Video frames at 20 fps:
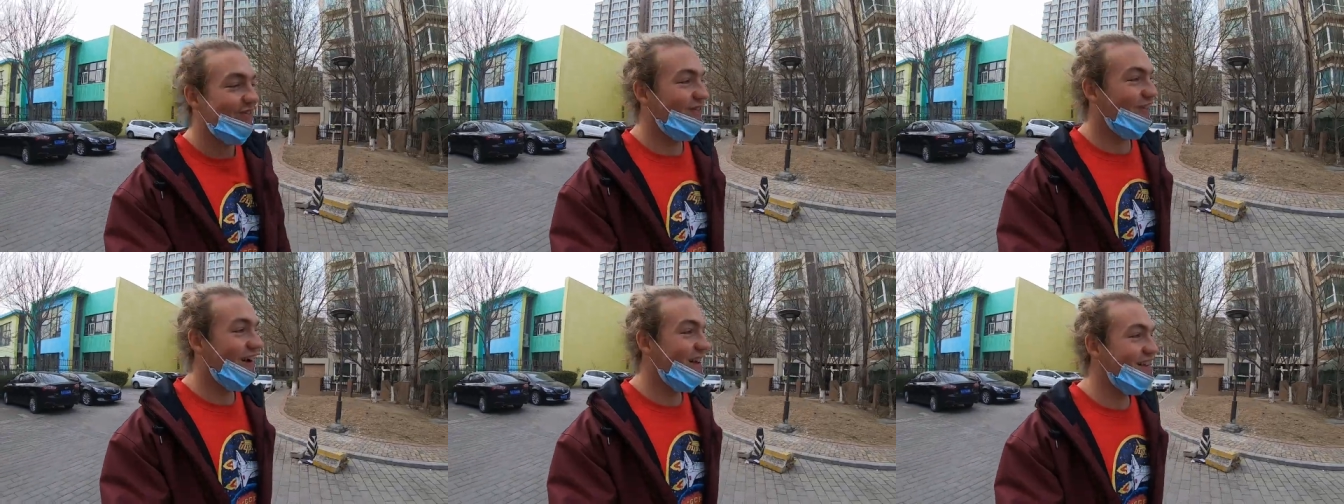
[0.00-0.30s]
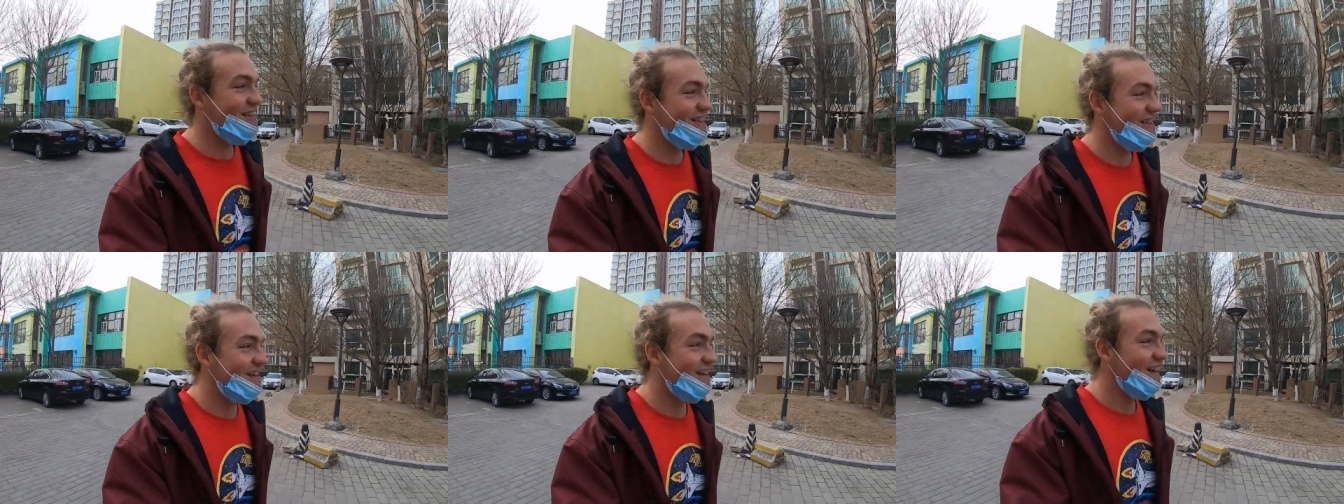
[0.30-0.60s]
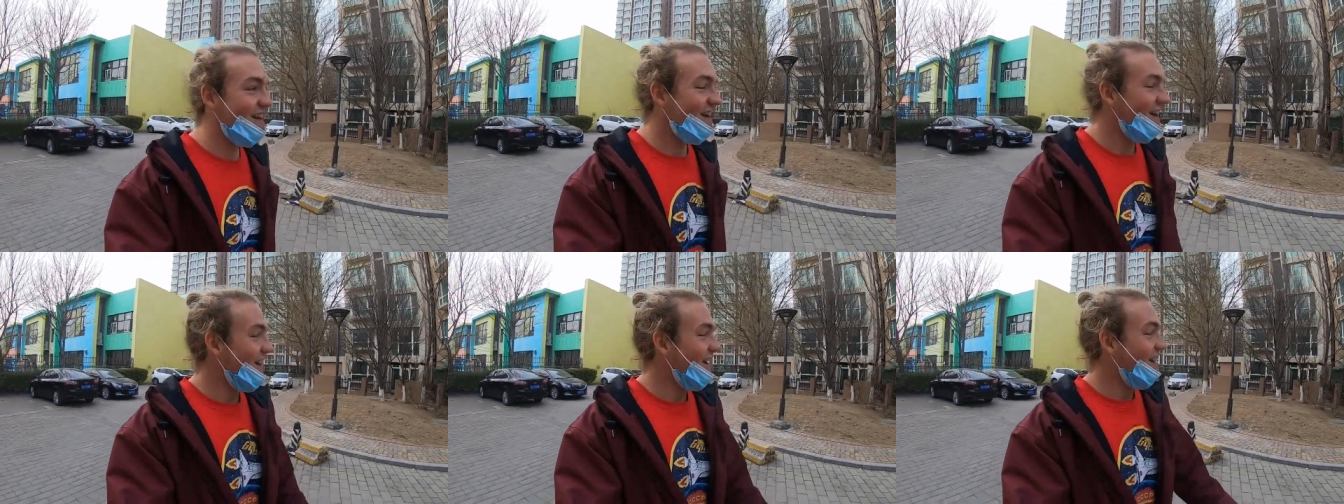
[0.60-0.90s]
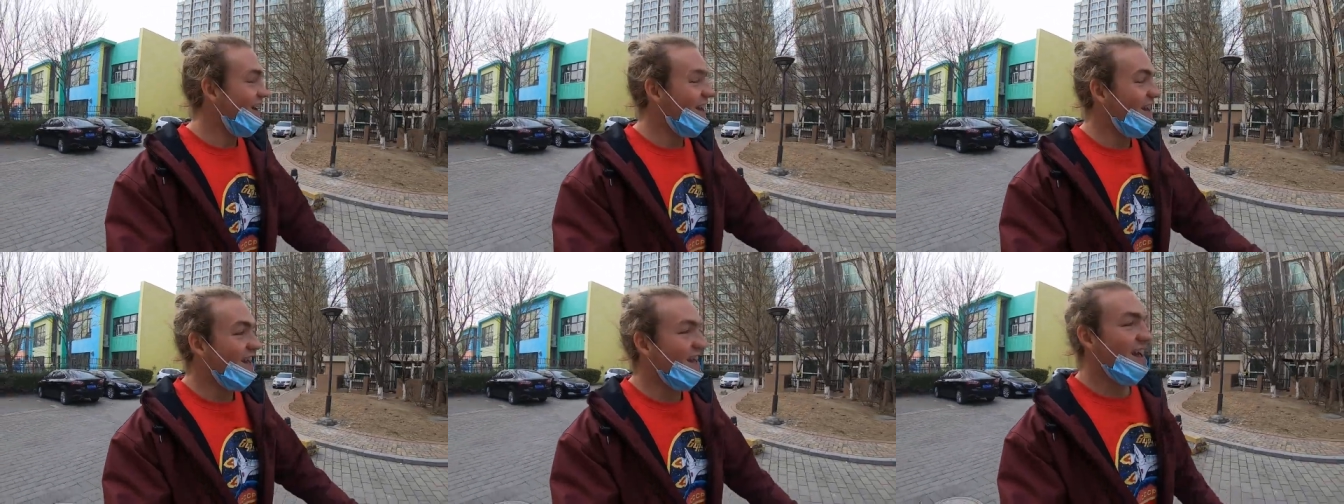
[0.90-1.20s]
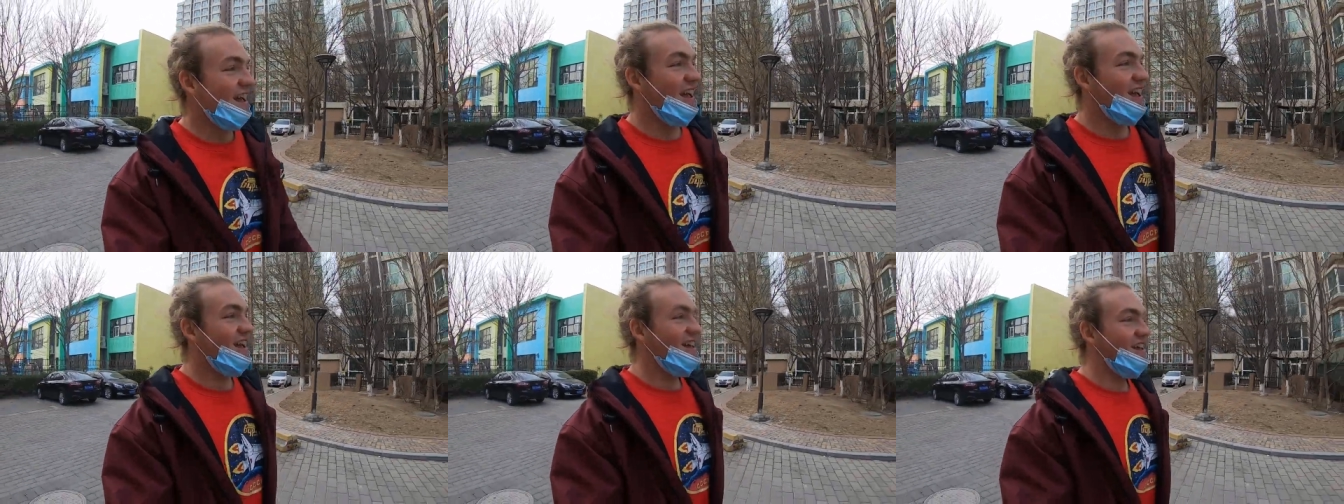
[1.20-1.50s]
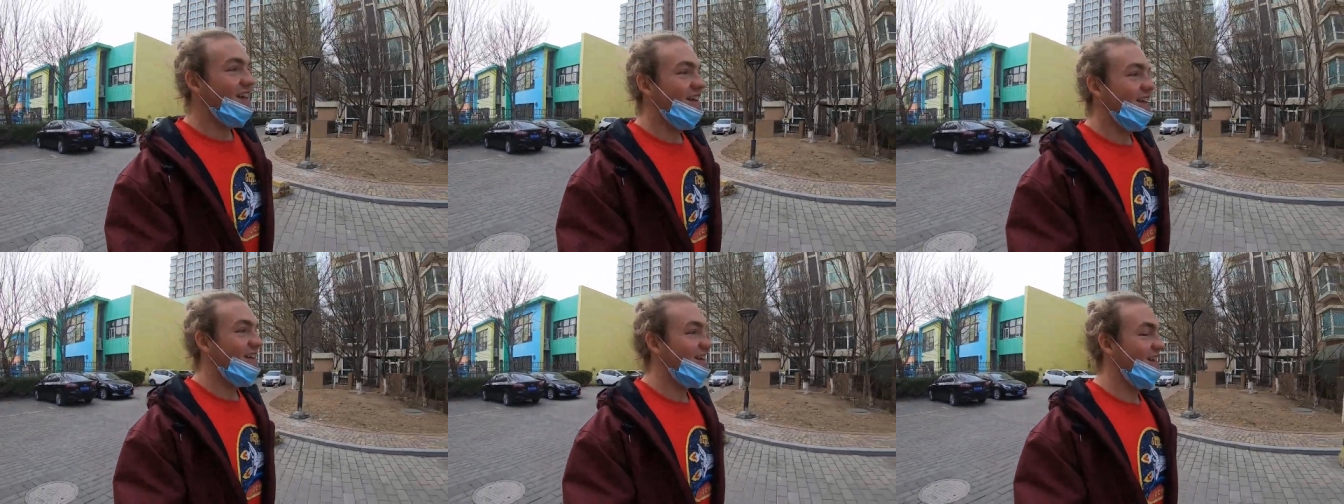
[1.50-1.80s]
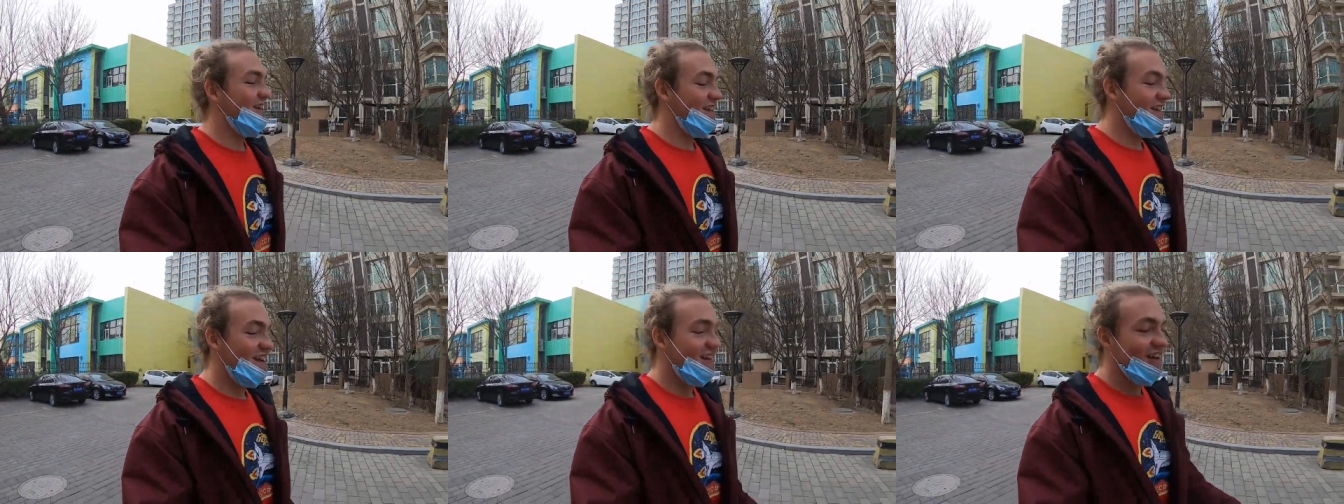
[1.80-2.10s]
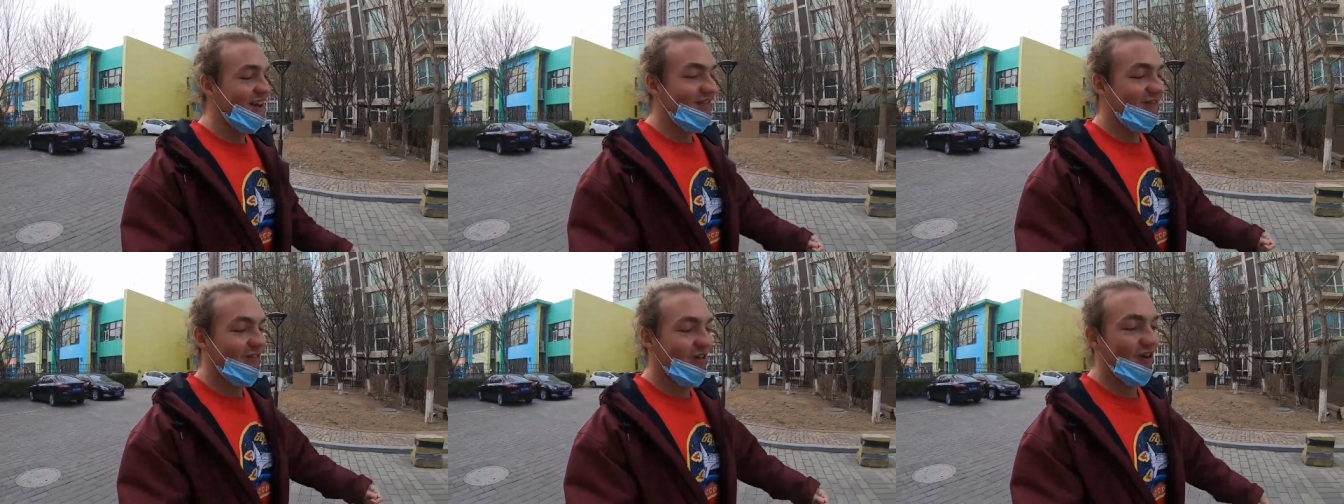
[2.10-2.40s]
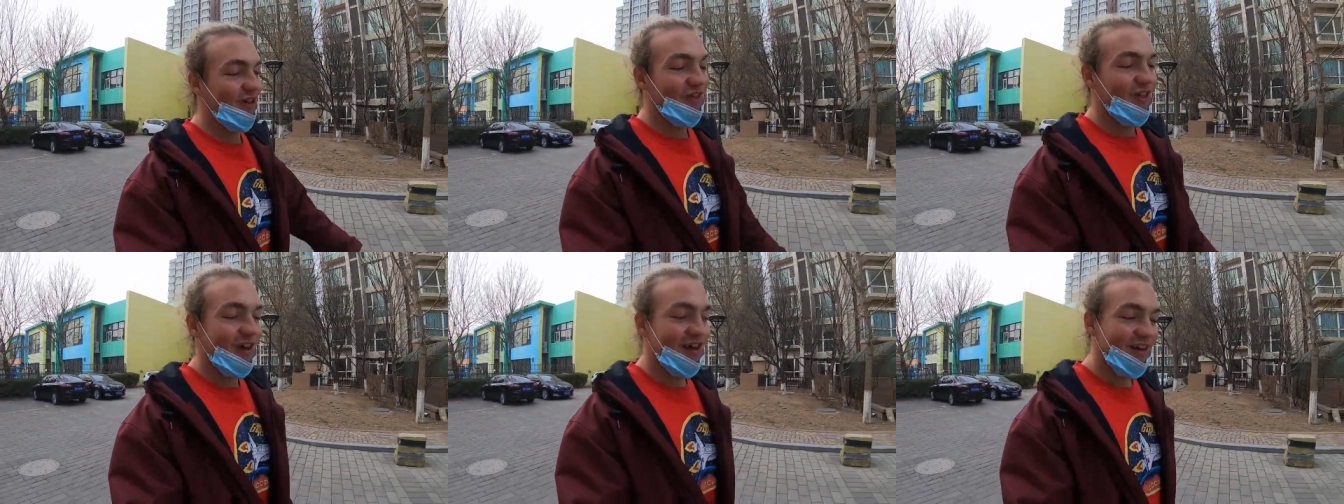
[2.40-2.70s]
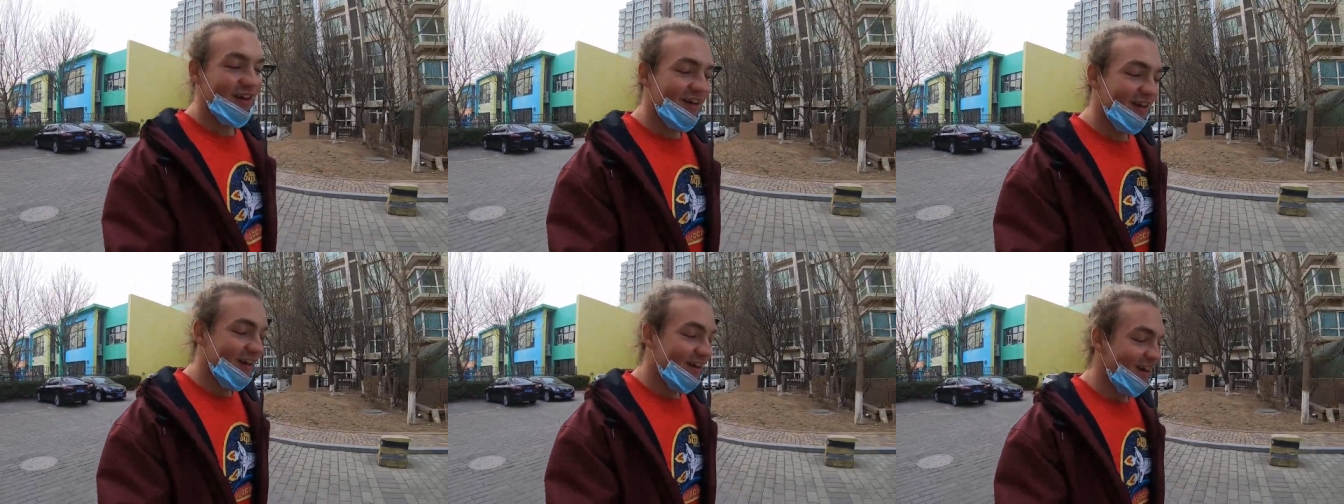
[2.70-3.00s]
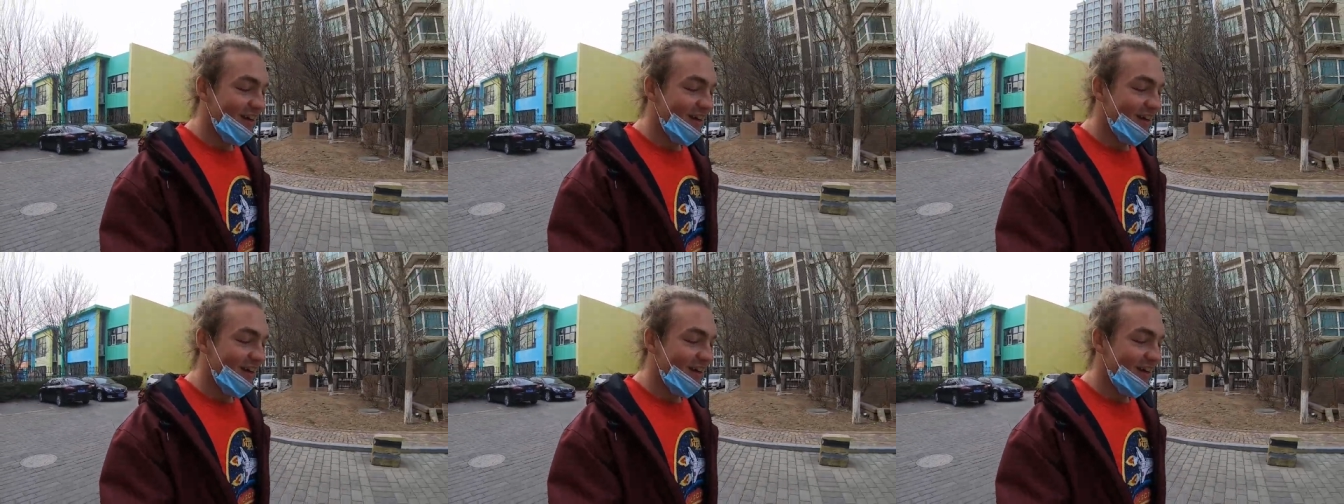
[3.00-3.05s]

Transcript: quite fast and further